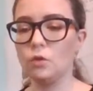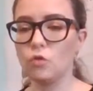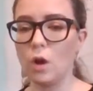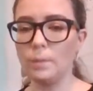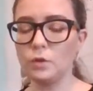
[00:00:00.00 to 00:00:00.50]

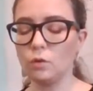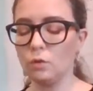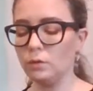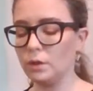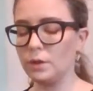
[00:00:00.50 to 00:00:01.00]
Dropped
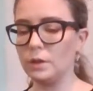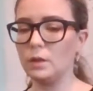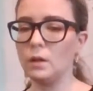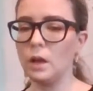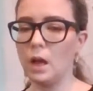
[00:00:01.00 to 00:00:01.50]
shoulders,
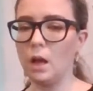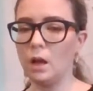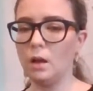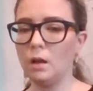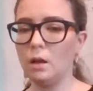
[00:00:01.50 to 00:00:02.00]

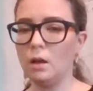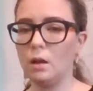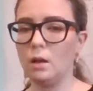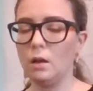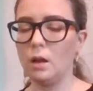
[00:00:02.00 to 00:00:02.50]

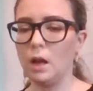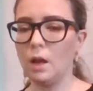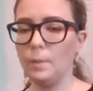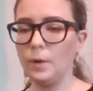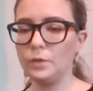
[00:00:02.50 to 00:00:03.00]

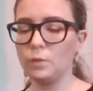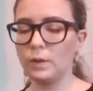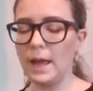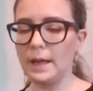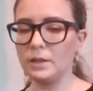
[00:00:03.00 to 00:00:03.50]
elbows
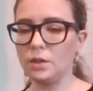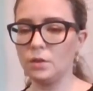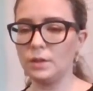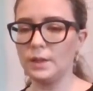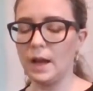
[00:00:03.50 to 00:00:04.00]
relaxed at
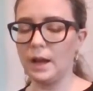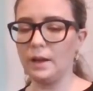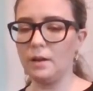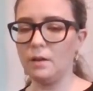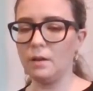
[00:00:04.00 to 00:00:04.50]
your
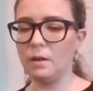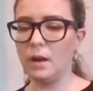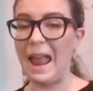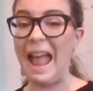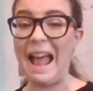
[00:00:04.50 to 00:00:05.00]
side,
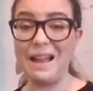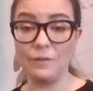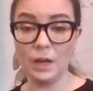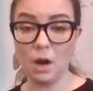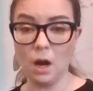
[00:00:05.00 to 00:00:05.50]

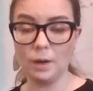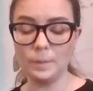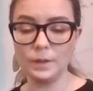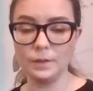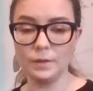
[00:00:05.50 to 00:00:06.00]
heavy
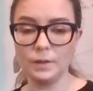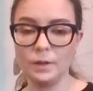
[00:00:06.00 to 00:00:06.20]
arms.